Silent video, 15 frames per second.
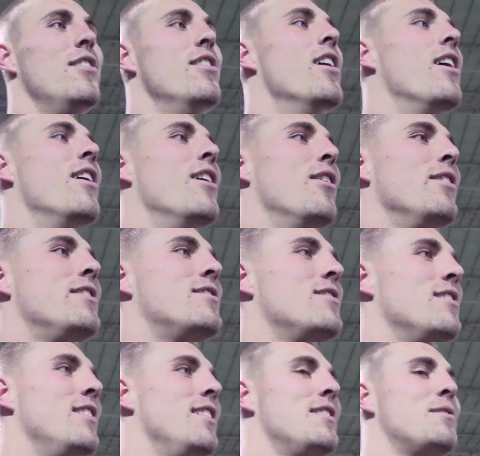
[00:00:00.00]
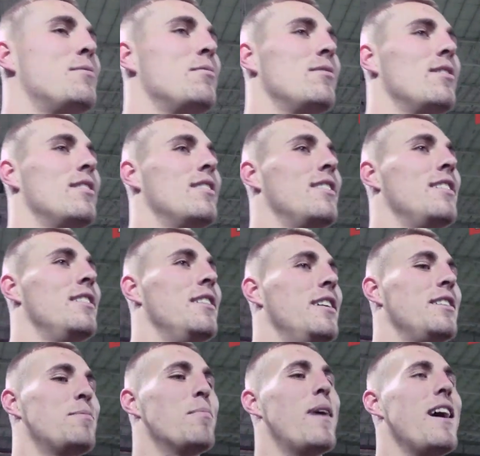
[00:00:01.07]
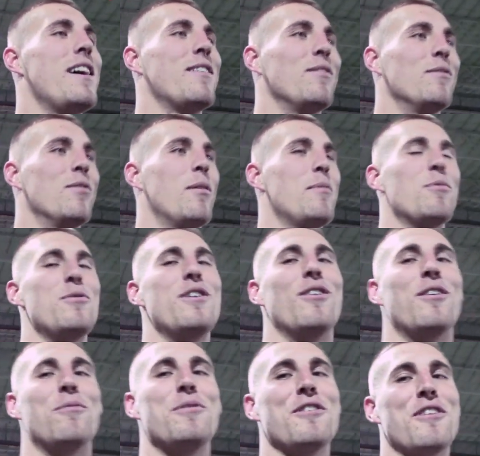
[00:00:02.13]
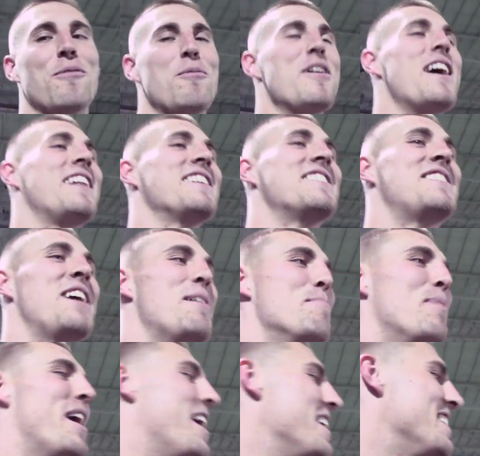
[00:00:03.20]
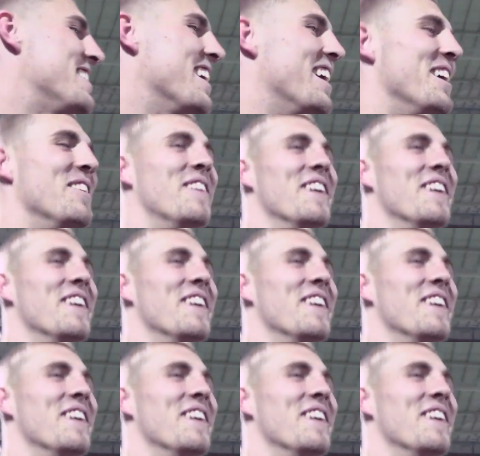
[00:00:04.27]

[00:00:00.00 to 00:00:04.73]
No, it's my. I mean, we're not the same body type.